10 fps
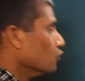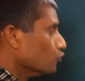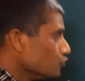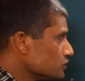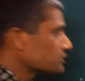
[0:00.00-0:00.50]

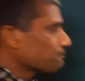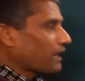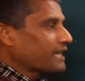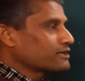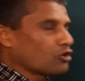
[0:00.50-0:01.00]
Who is
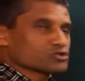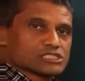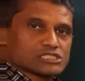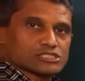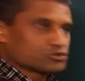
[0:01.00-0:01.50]
supplying
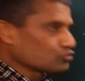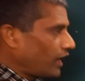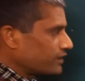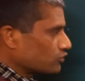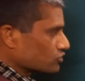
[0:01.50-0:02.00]
oxygen to
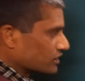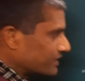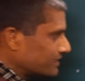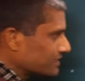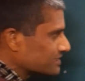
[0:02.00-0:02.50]
hydrogen?
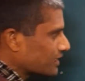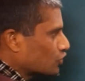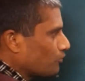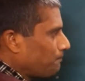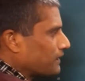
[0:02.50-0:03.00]
It is the
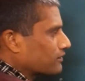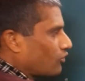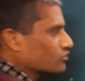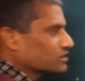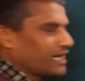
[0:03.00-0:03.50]
cupric
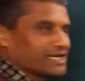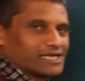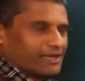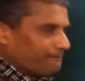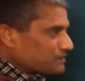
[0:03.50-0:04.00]
oxide
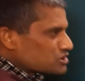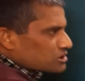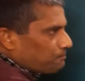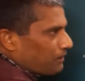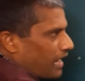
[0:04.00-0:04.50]
which is
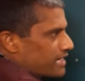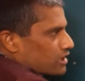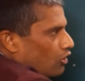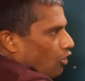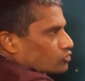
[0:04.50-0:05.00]

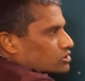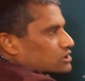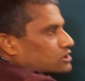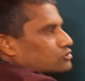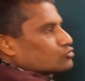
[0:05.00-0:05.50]
supplying
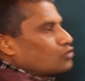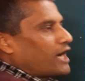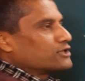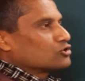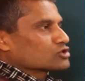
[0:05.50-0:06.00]
oxygen to
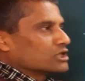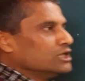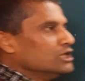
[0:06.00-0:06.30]
hydrogen